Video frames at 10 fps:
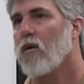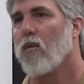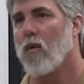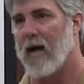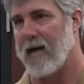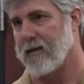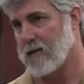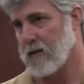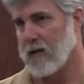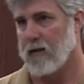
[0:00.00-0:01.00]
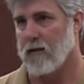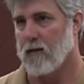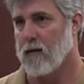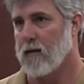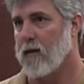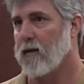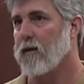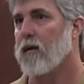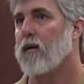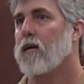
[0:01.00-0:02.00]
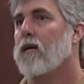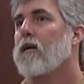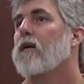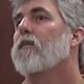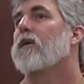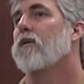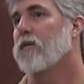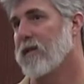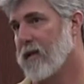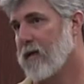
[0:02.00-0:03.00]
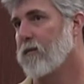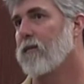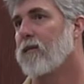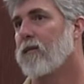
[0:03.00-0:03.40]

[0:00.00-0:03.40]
wisely. All right? How am I doing with time?